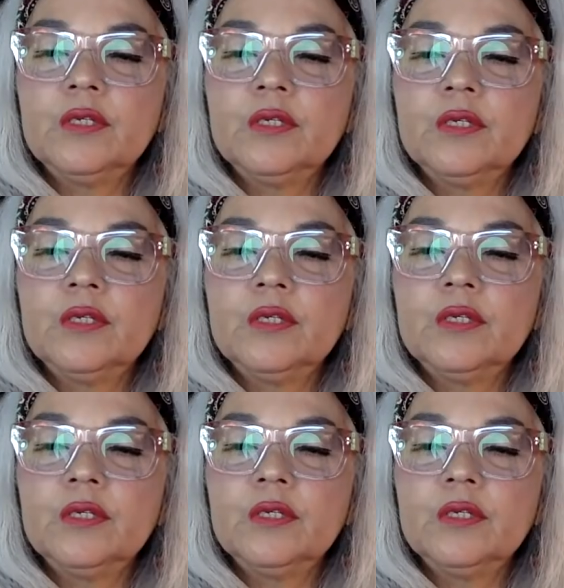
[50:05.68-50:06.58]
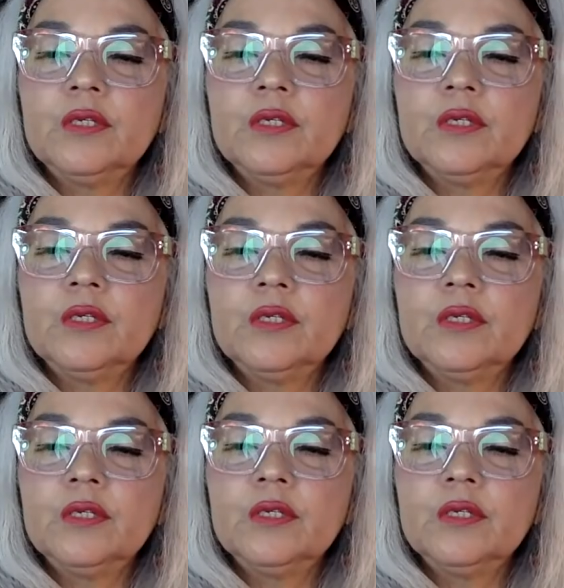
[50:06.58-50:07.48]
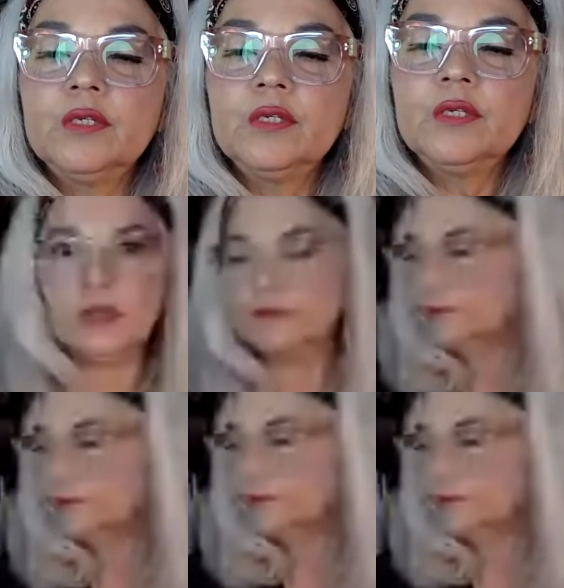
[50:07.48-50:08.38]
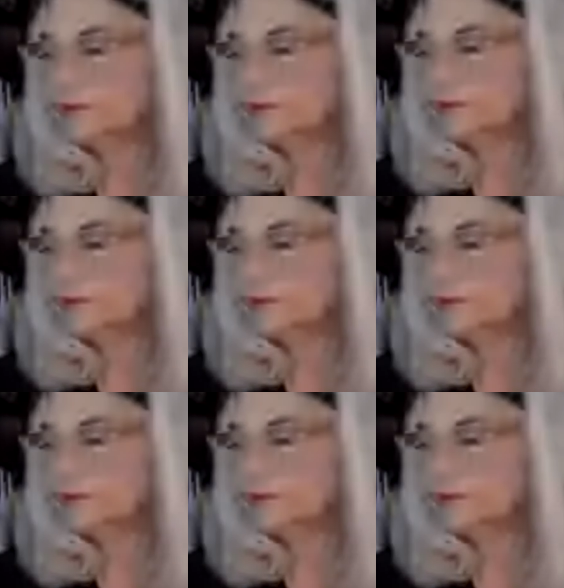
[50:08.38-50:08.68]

set guys. I can't